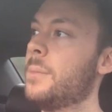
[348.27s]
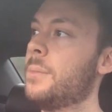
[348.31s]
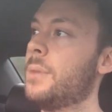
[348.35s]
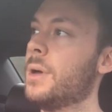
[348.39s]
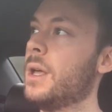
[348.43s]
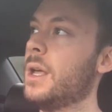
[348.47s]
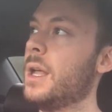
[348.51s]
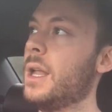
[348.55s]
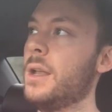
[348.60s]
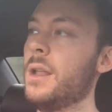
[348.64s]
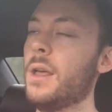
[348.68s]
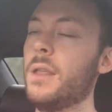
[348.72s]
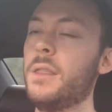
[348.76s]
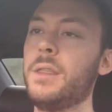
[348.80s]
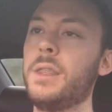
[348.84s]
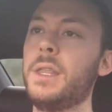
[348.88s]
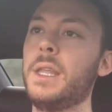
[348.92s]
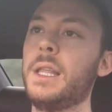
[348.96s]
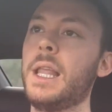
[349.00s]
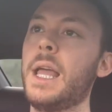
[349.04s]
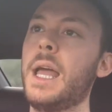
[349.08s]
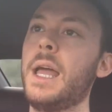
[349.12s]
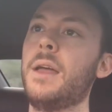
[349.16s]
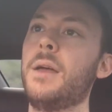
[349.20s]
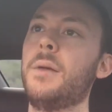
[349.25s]
But another
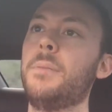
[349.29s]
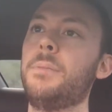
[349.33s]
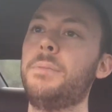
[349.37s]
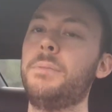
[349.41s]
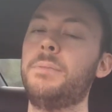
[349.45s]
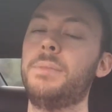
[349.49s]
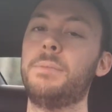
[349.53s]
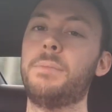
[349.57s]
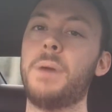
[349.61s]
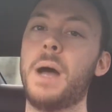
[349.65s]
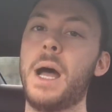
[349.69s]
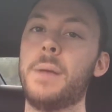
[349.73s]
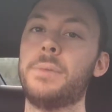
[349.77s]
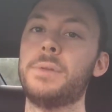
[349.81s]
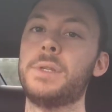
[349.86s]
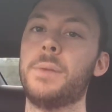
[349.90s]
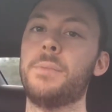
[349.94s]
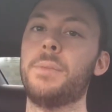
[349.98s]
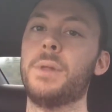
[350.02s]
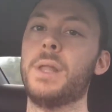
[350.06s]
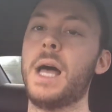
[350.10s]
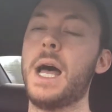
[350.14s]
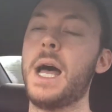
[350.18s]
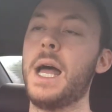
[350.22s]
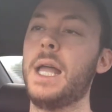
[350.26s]
thing that pops
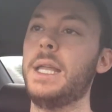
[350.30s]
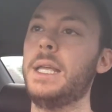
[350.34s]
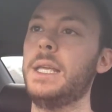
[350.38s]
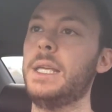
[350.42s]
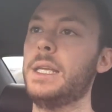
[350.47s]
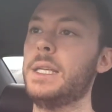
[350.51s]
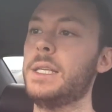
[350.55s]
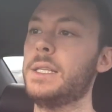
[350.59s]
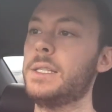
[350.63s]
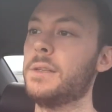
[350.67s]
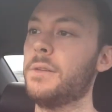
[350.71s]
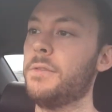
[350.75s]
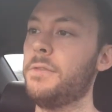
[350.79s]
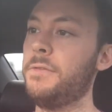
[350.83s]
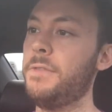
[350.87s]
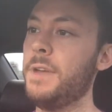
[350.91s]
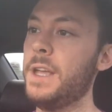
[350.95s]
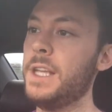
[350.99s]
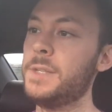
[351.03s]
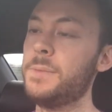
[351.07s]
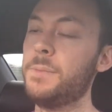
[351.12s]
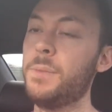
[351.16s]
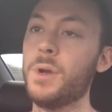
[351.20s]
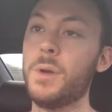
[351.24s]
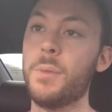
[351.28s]
up a lot is
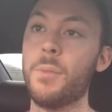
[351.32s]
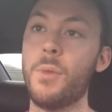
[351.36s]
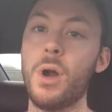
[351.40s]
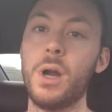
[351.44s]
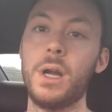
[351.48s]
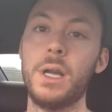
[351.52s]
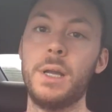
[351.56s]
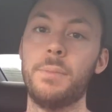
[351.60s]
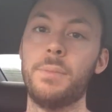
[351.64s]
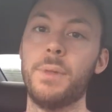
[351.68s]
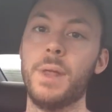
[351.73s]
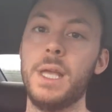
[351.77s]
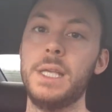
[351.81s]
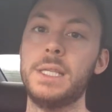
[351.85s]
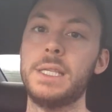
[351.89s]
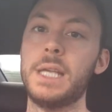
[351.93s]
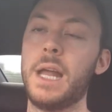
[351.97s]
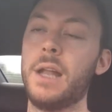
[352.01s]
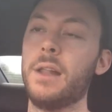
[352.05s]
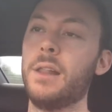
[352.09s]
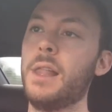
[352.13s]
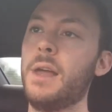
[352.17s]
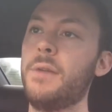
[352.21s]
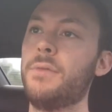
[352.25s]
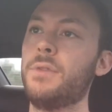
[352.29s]
Facebook Marketplace,
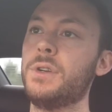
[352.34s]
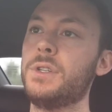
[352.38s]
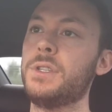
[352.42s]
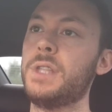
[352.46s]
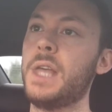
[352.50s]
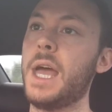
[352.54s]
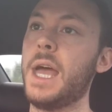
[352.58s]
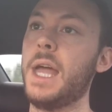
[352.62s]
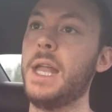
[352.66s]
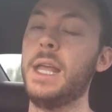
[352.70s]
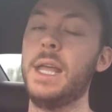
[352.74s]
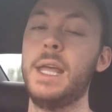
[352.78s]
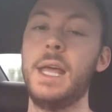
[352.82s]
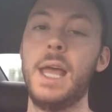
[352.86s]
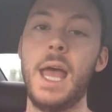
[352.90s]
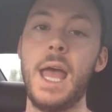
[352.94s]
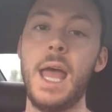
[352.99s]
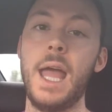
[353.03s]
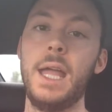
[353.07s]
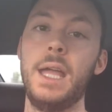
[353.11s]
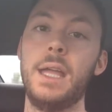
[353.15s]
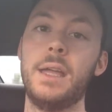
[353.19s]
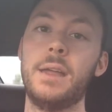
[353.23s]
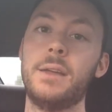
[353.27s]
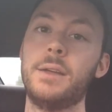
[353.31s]
how to leverage that.
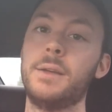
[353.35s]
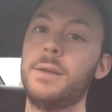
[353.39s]
Hey,